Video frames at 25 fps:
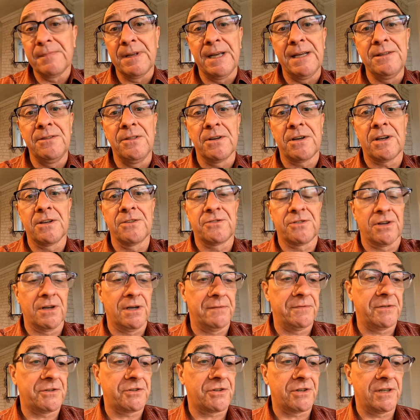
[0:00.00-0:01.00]
in the
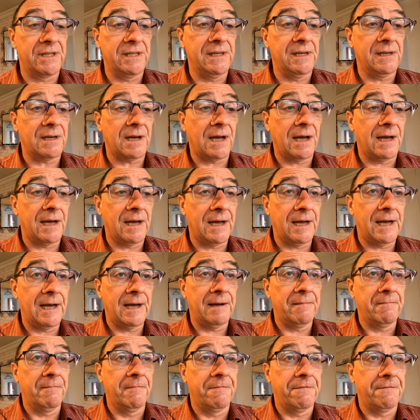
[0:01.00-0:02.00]
conservatory
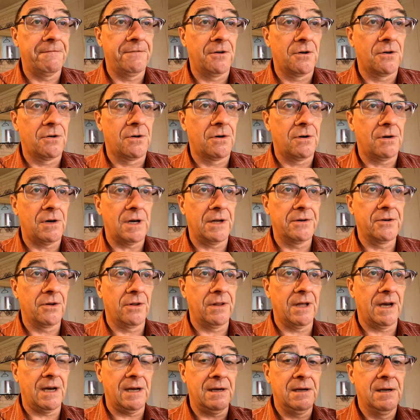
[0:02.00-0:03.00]
um for
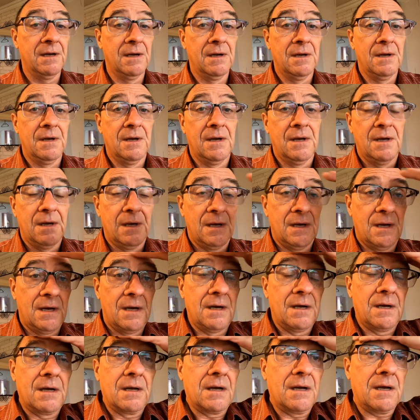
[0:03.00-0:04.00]
another,
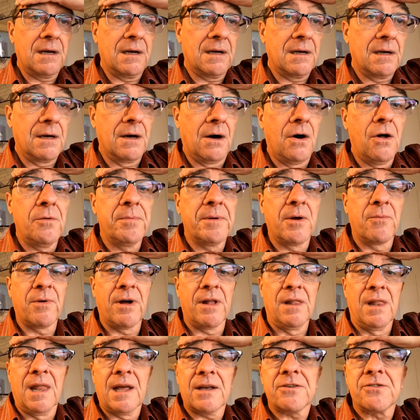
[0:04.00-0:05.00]
all being
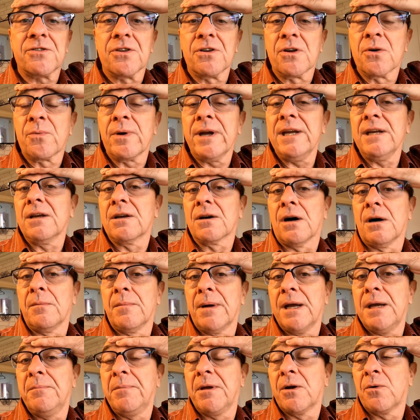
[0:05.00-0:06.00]
well, less than a week
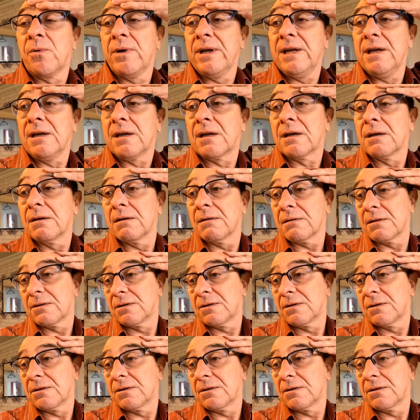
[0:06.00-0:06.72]
or maybe a week.